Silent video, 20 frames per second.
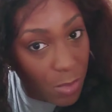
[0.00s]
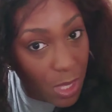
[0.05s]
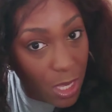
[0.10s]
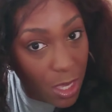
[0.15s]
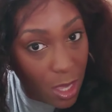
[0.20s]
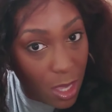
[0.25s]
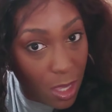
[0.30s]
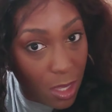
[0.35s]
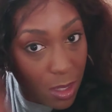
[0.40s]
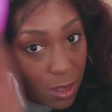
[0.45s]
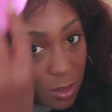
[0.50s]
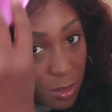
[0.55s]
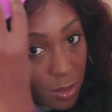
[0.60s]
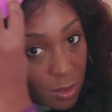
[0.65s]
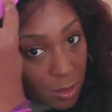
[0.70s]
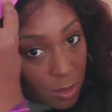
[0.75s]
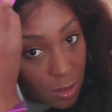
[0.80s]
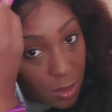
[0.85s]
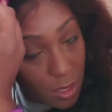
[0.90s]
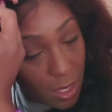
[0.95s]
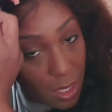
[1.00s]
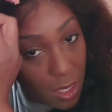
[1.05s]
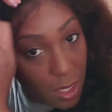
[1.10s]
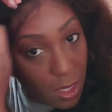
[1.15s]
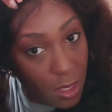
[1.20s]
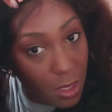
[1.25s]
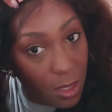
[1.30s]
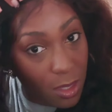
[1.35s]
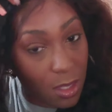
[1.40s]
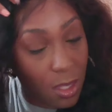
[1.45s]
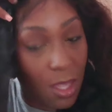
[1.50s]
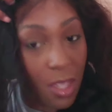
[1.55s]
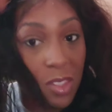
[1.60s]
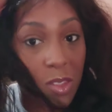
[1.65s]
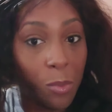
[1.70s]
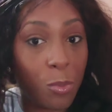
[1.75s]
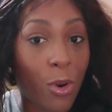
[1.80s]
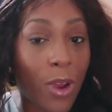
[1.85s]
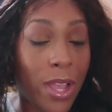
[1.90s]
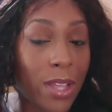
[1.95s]
because
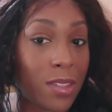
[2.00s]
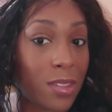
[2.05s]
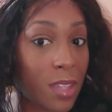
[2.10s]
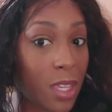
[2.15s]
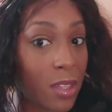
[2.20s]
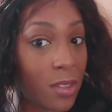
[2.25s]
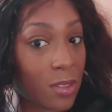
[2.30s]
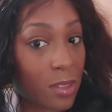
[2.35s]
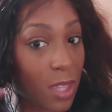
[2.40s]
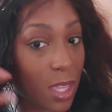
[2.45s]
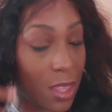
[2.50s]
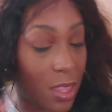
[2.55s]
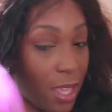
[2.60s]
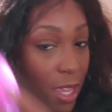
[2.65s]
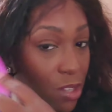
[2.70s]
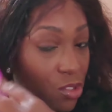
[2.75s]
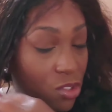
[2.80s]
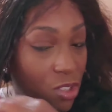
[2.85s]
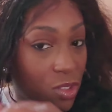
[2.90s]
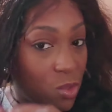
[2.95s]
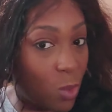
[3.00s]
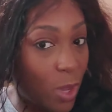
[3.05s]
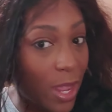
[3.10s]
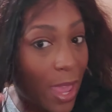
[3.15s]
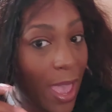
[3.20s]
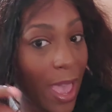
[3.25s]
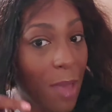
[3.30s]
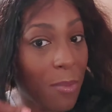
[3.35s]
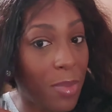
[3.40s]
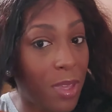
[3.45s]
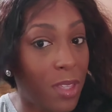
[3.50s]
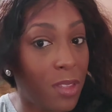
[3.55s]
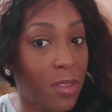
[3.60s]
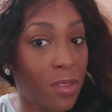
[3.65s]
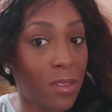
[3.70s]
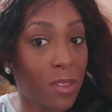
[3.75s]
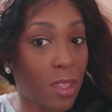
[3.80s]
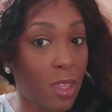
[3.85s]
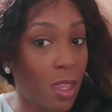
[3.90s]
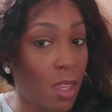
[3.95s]
it's a process, and that's just what
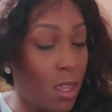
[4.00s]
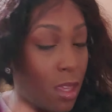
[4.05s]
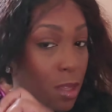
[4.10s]
happens.